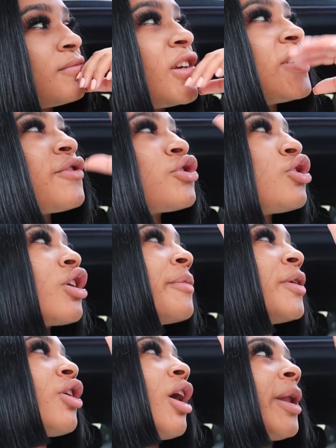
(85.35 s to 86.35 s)
It's for sure
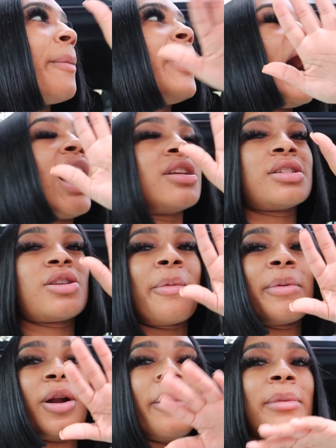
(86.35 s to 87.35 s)
gonna be crowded, but I just
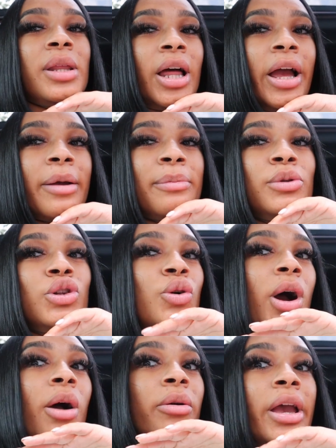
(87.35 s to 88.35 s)
hope it don't be like
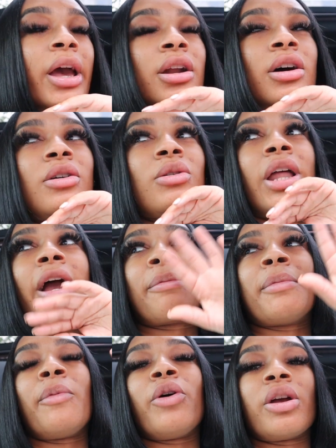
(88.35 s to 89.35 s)
blew out ghetto. Like
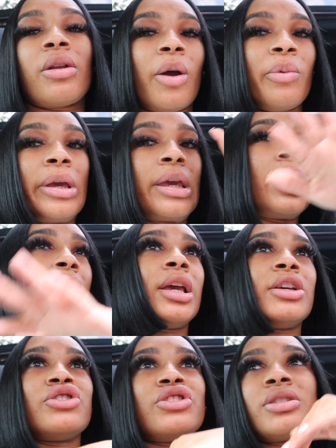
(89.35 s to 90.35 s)
Memorial Day
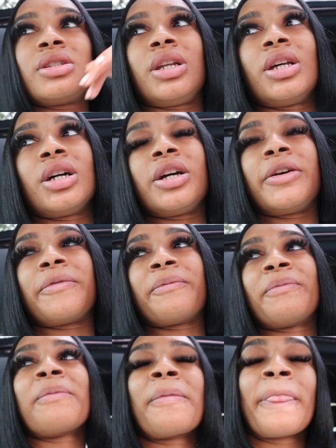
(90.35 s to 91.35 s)
weekend is just a dud. Oh,
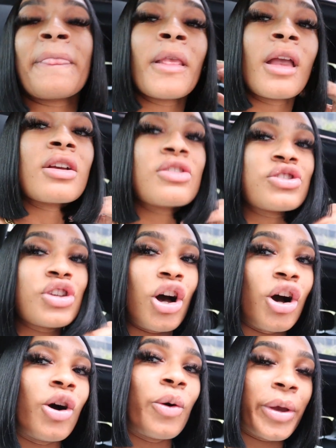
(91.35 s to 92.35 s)
yeah.
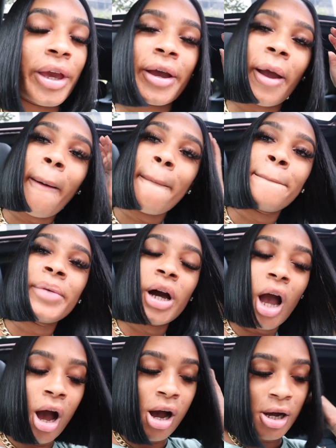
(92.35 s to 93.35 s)
So yeah,
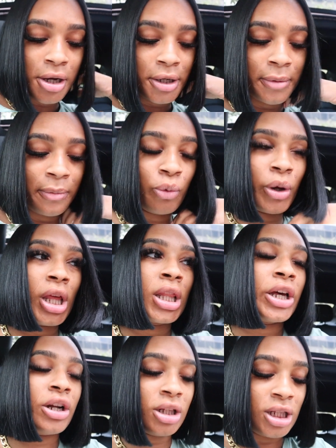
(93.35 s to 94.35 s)
but we
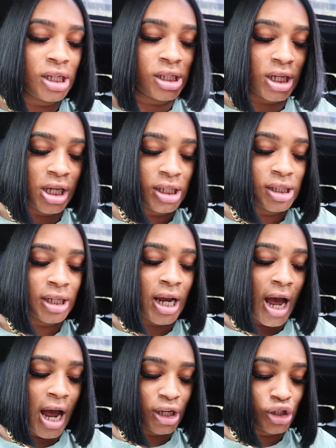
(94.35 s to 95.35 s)
literally just
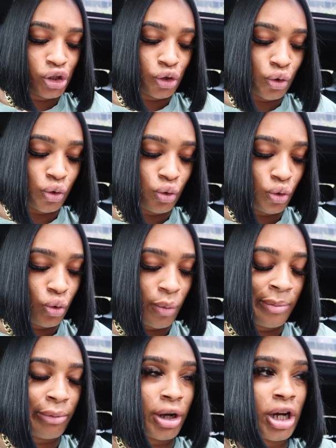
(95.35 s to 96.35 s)
got to
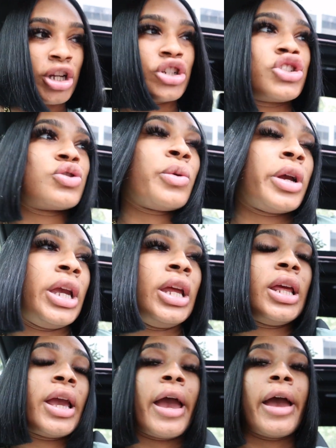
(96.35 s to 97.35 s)
brunch. We're
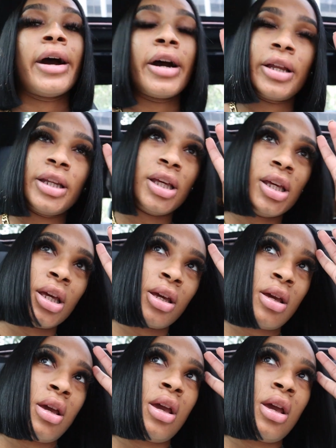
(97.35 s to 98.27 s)
eating at Honey.